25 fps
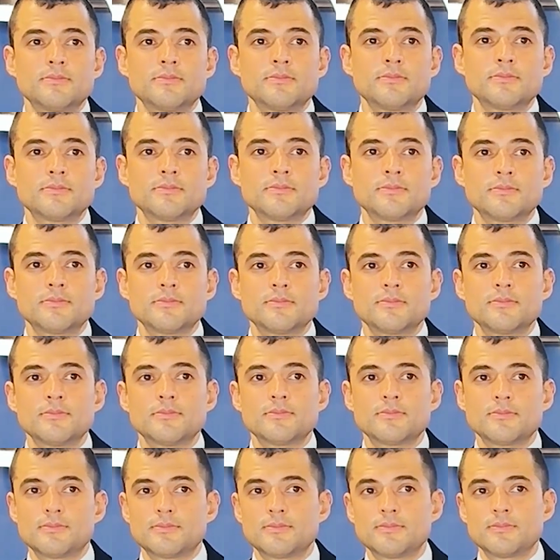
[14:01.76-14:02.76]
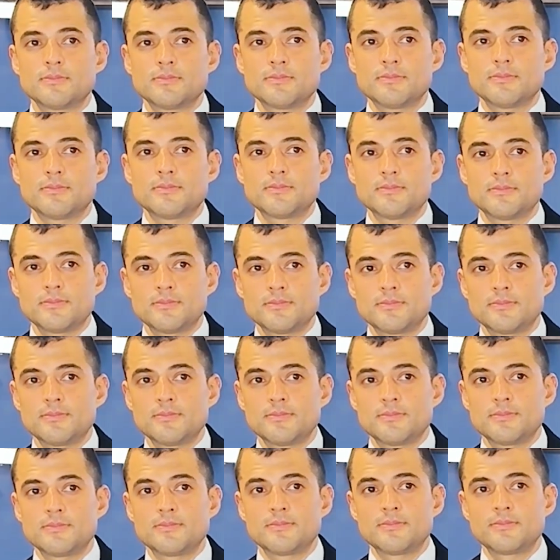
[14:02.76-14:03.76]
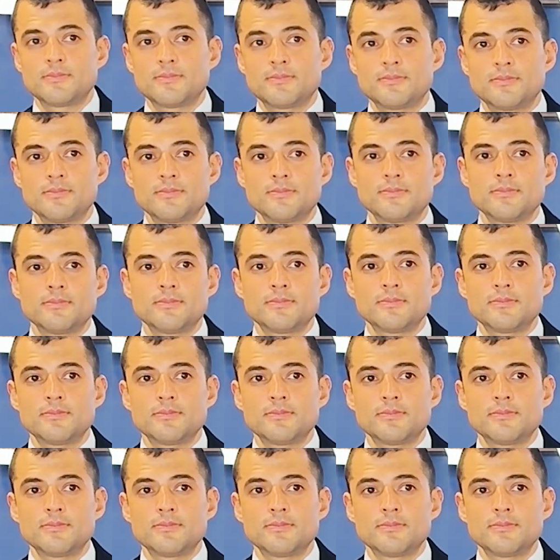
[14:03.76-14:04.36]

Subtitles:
(silent)